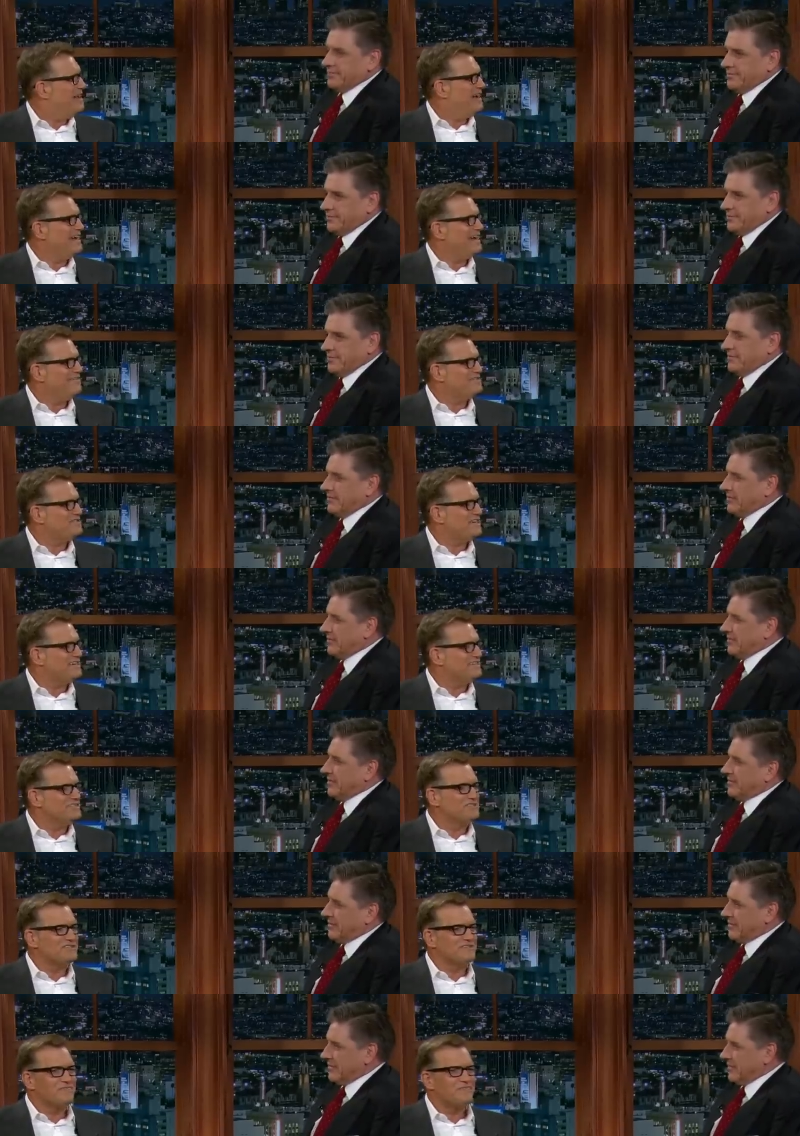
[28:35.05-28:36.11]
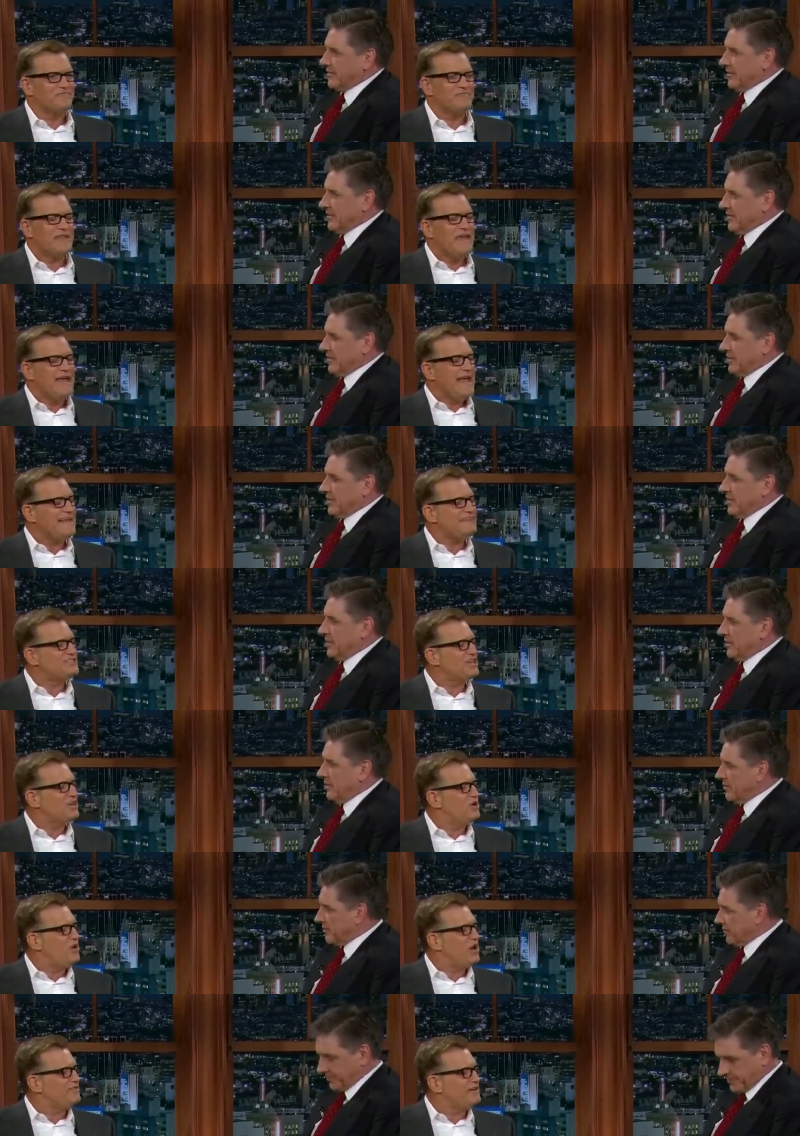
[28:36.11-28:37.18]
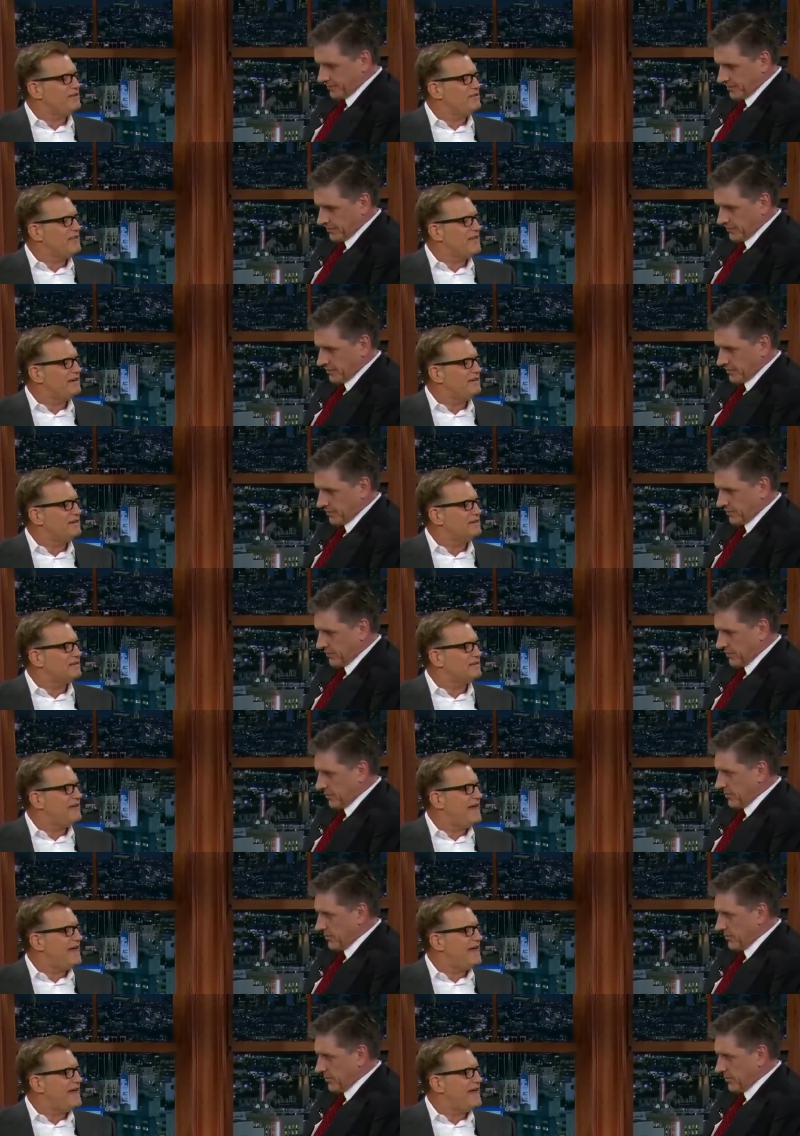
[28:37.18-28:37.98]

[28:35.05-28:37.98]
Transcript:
Speaker 1: I have changed. hey, so are there a lot of